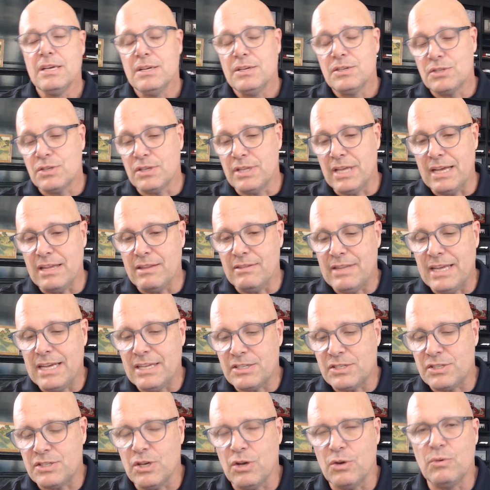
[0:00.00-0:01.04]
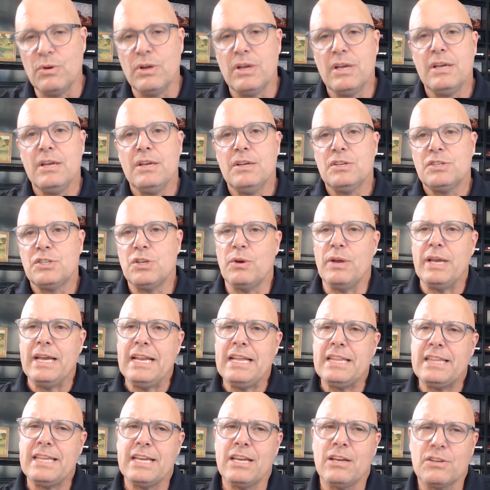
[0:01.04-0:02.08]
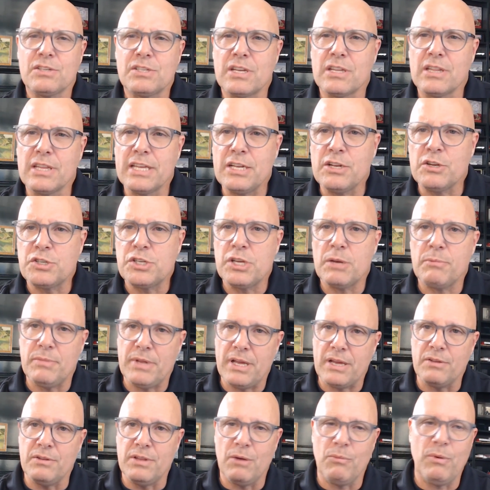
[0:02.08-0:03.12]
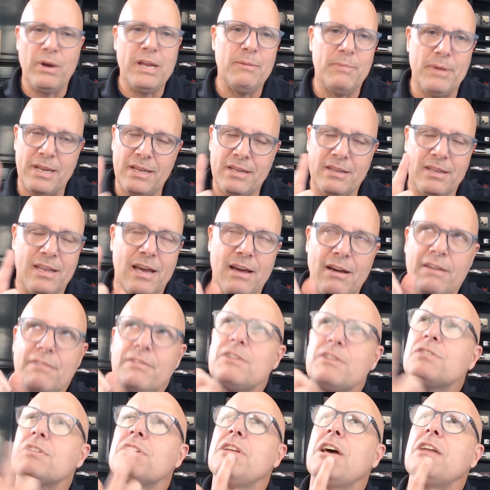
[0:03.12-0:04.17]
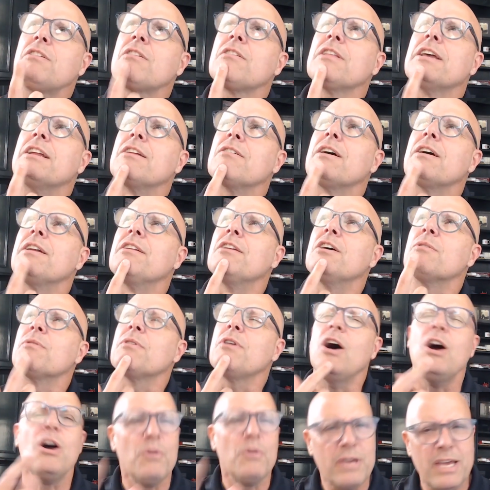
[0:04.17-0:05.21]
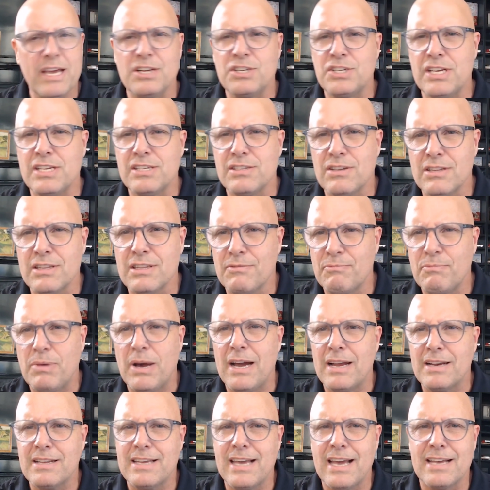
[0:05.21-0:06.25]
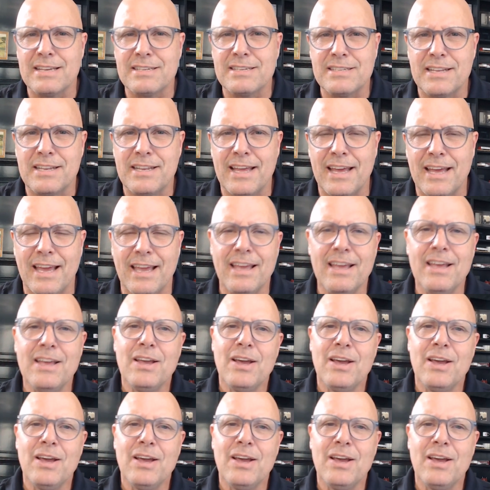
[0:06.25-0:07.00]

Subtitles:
So that's so anything else on leadership? Now wait a minute. Now there's another leader I know. Oh yeah, she's on the podcast today.